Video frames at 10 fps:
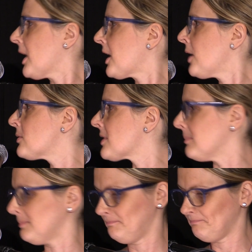it kills
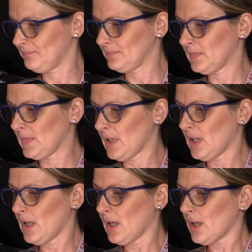them.
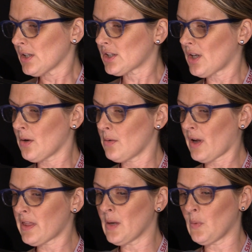So
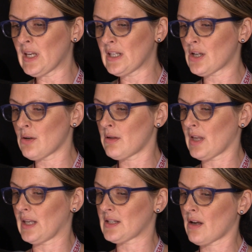I think we need two
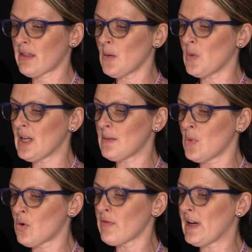things. I think we need more